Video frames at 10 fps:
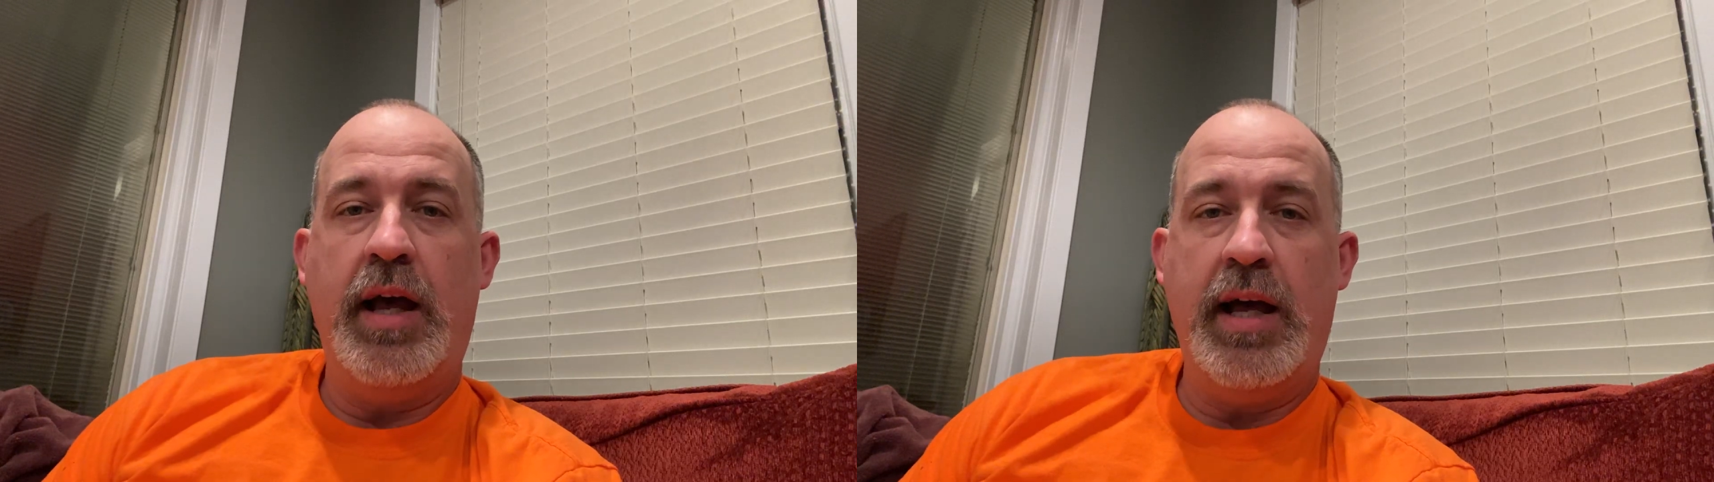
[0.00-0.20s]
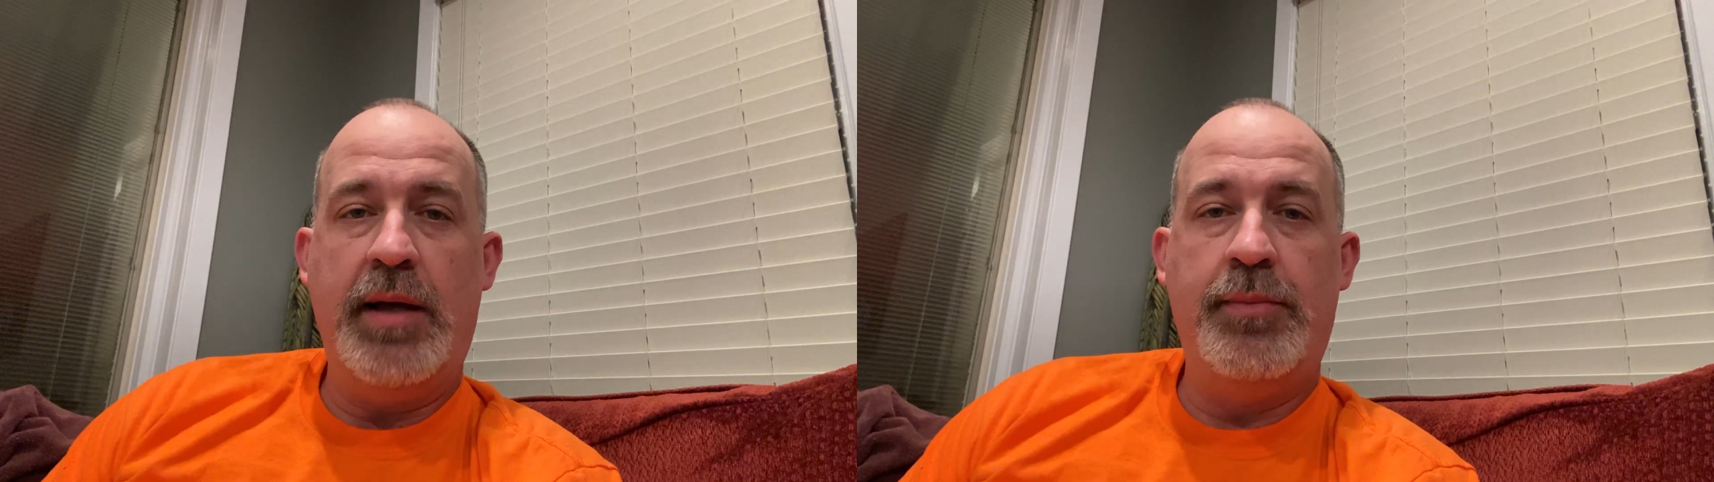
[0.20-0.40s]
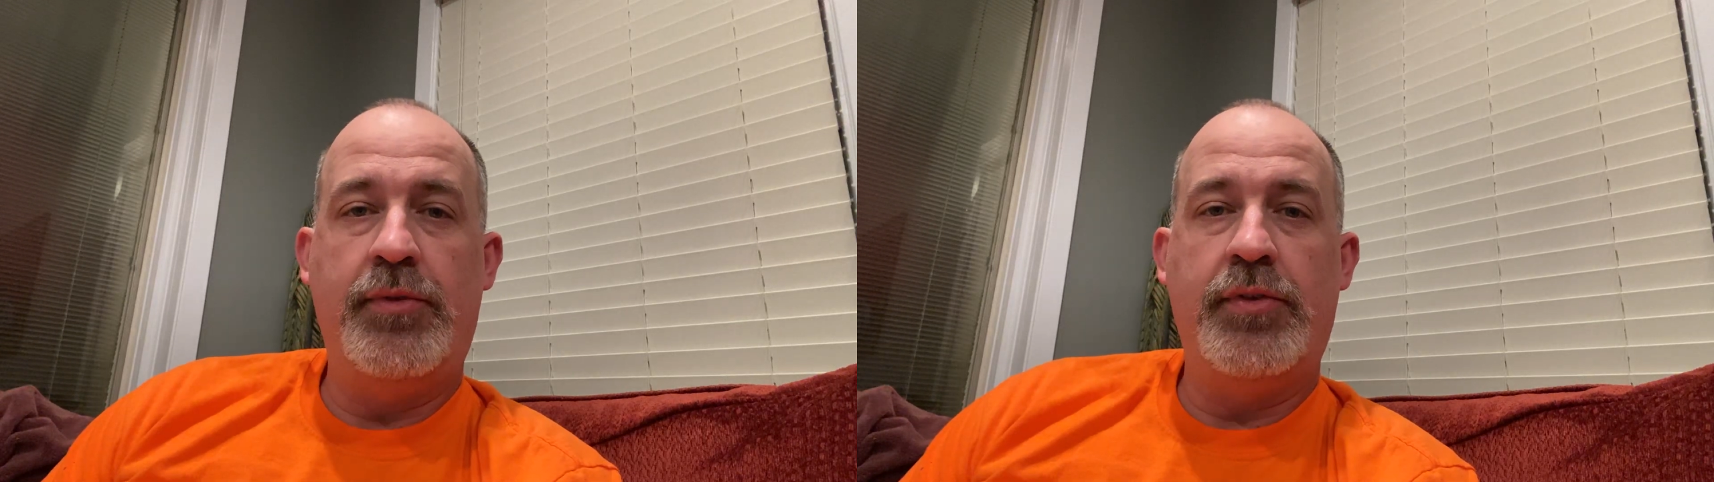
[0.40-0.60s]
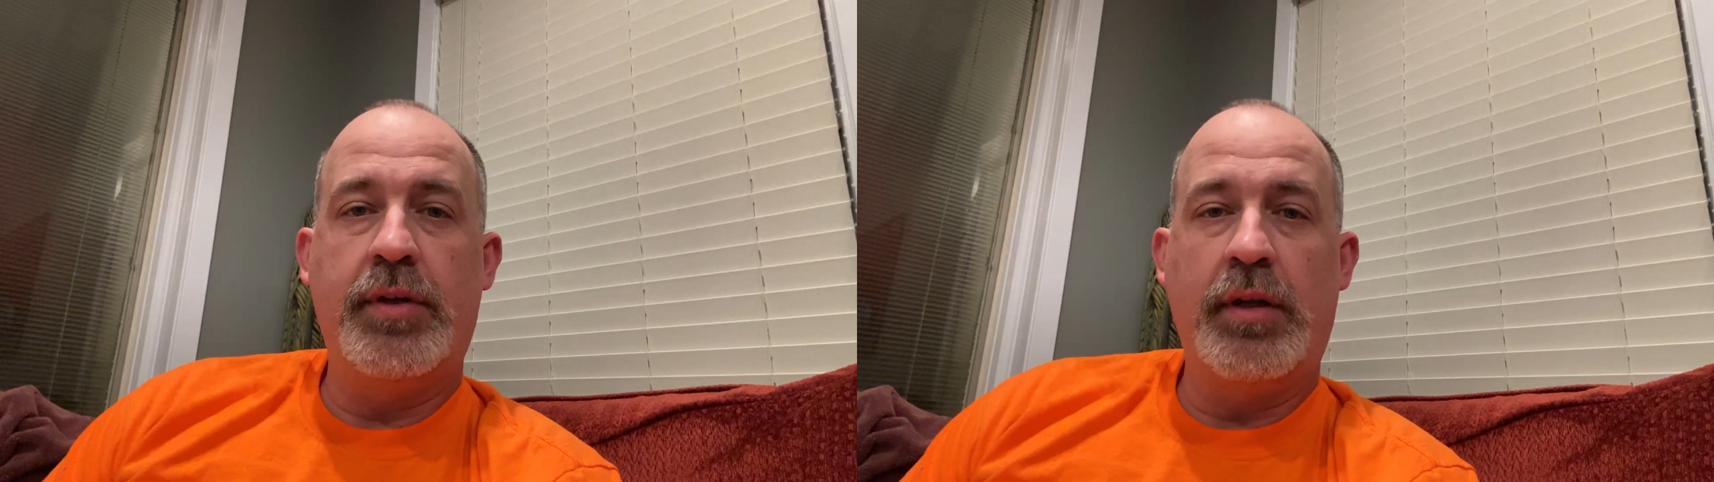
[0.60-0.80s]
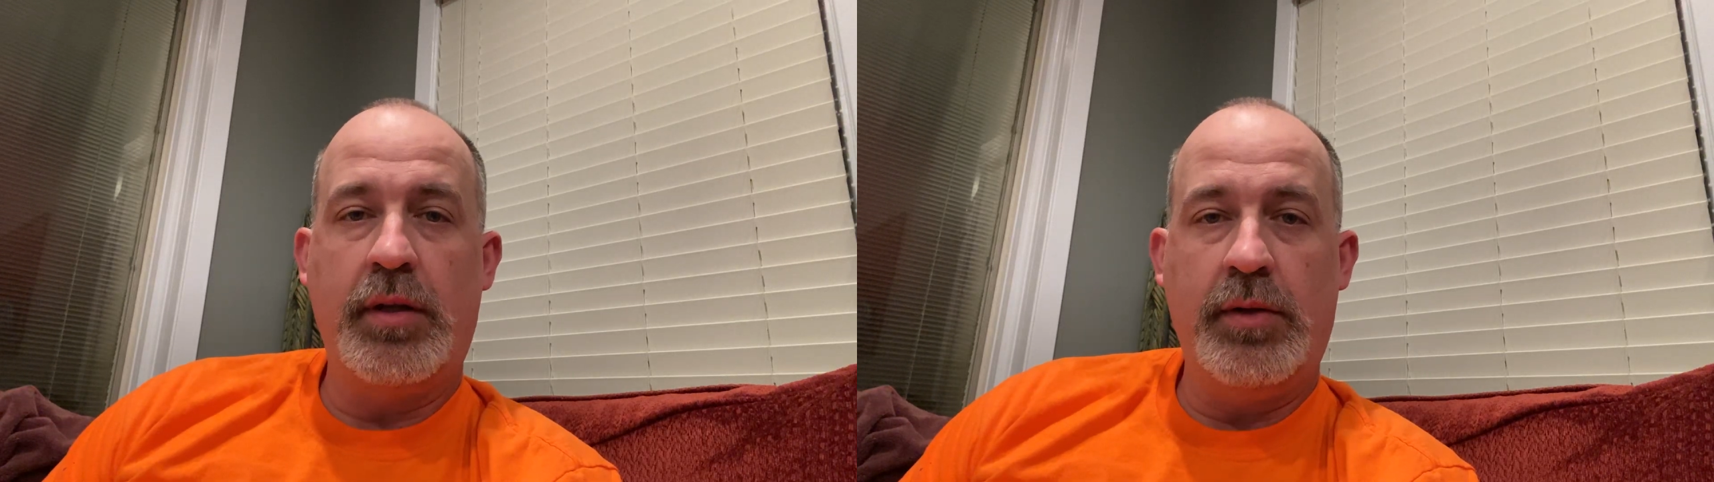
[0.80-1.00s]

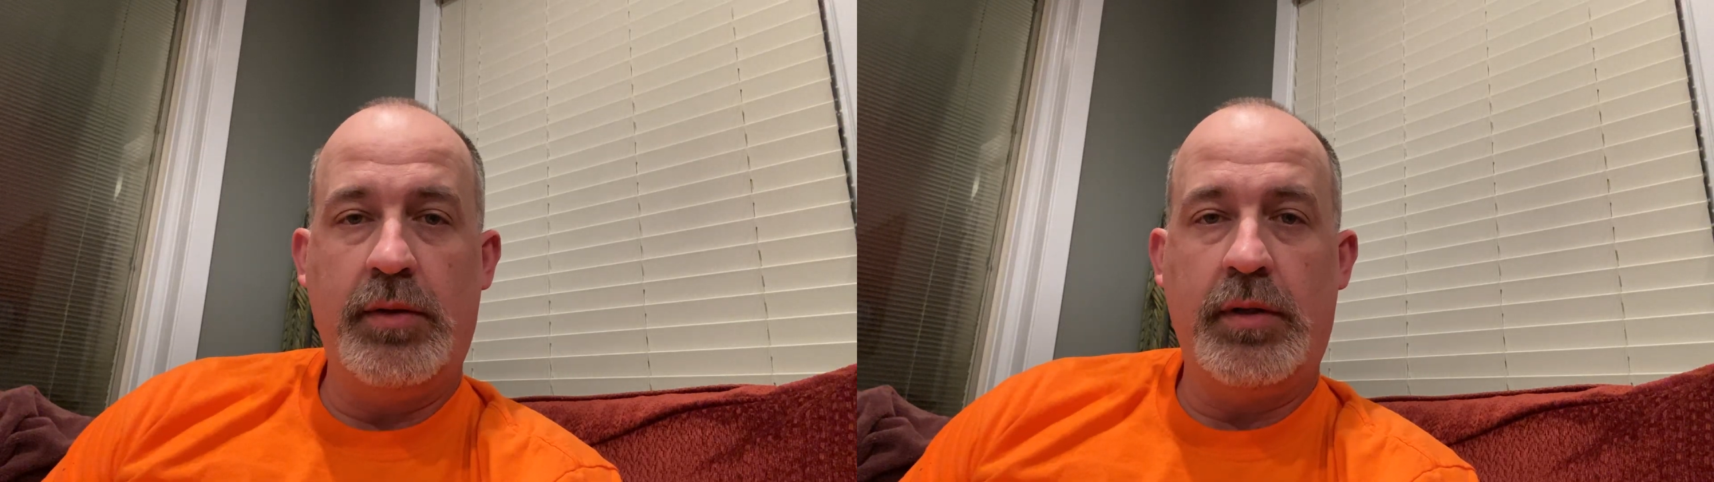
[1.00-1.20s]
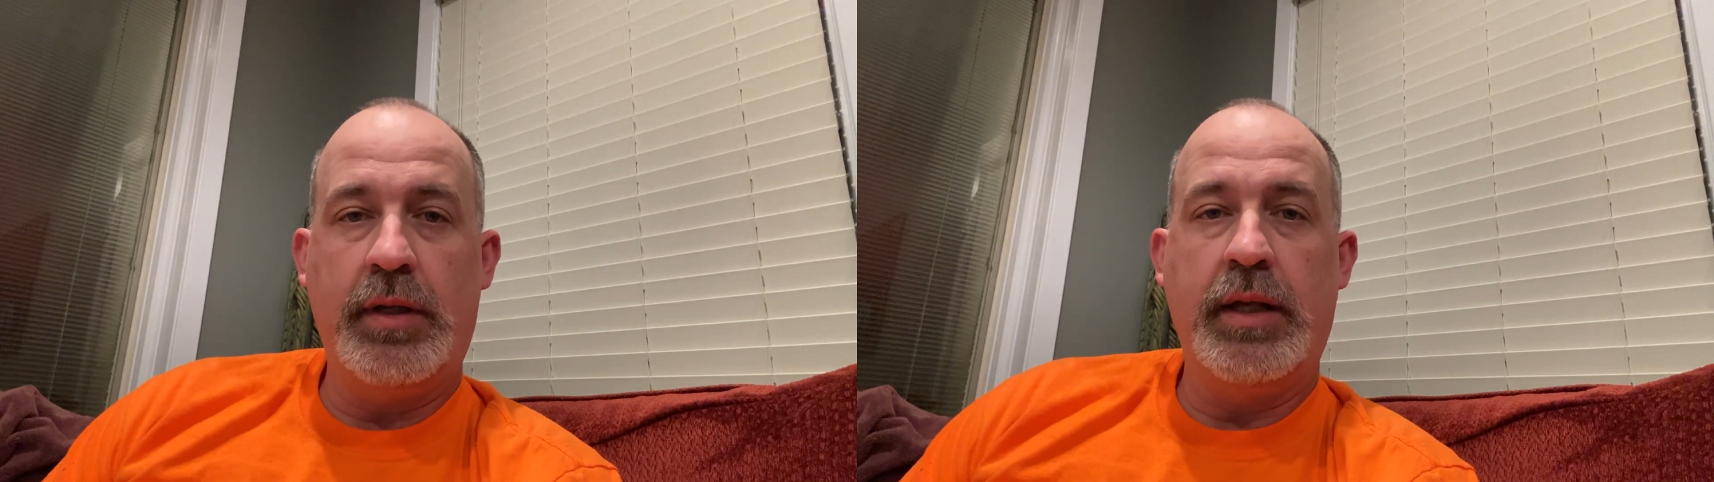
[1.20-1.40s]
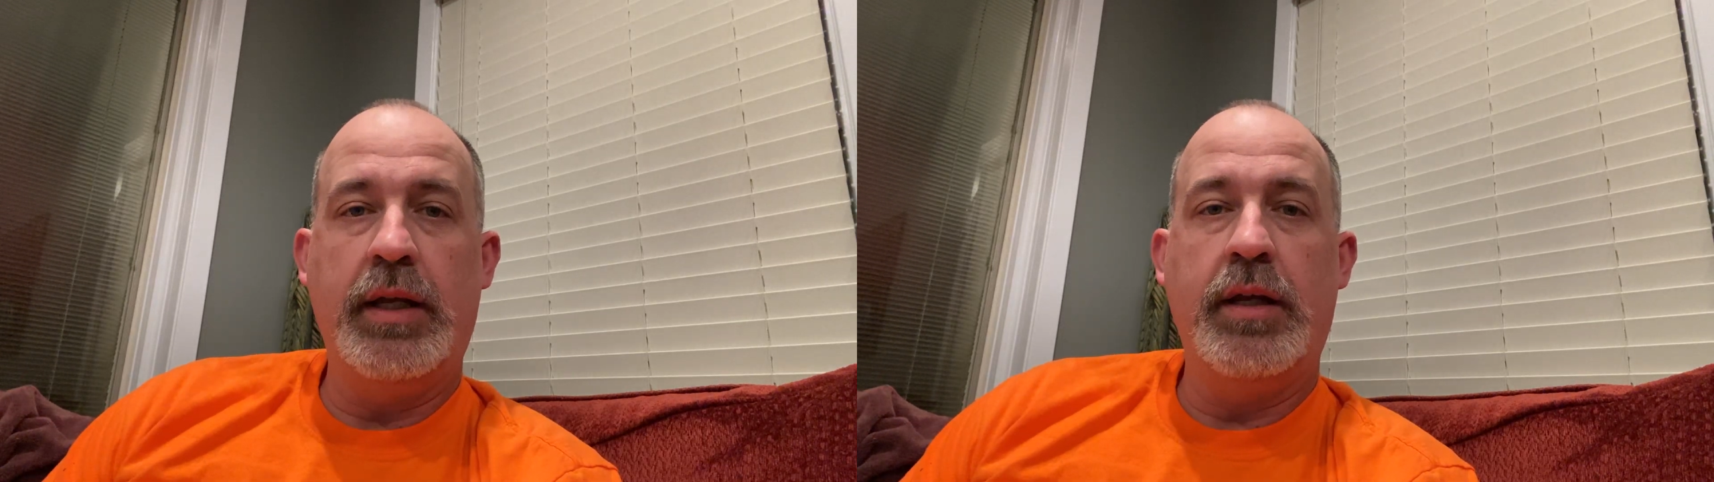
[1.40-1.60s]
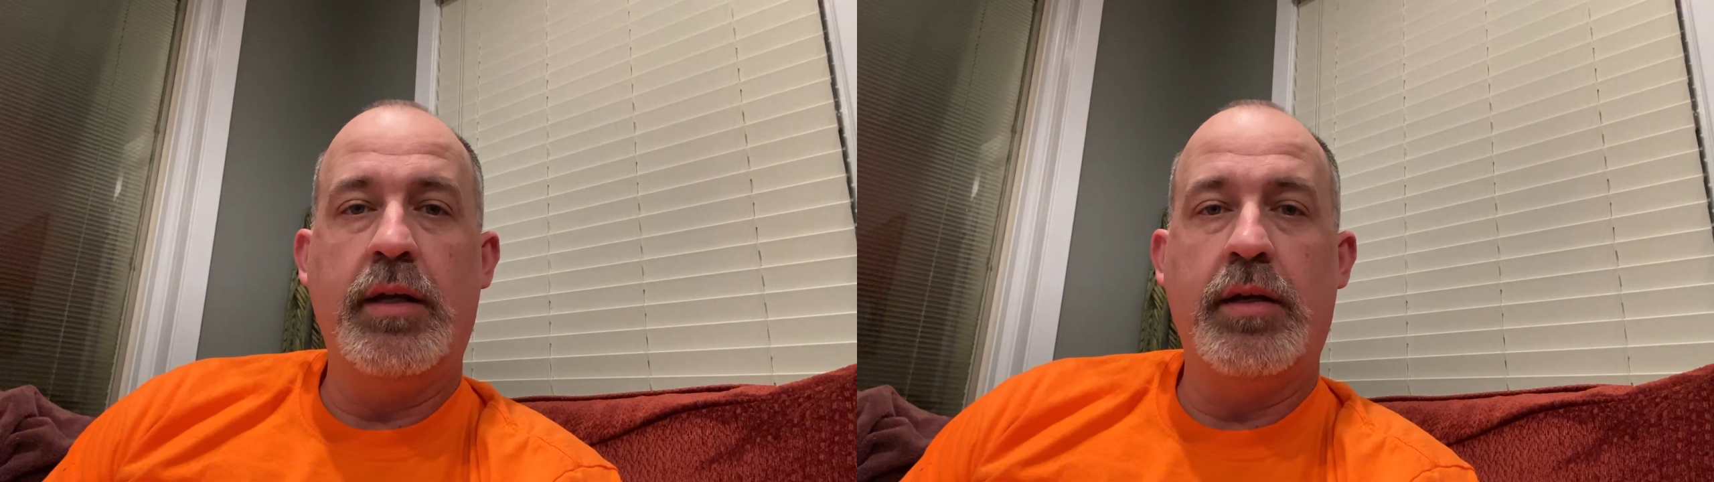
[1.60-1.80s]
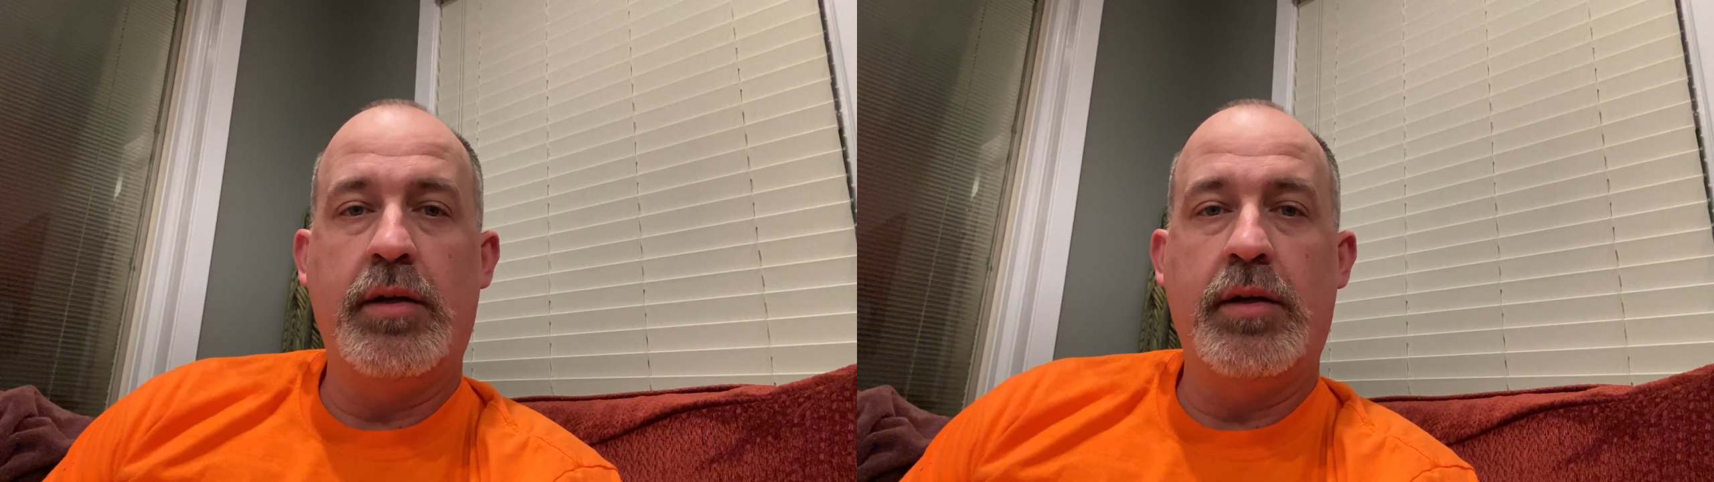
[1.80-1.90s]
absolutely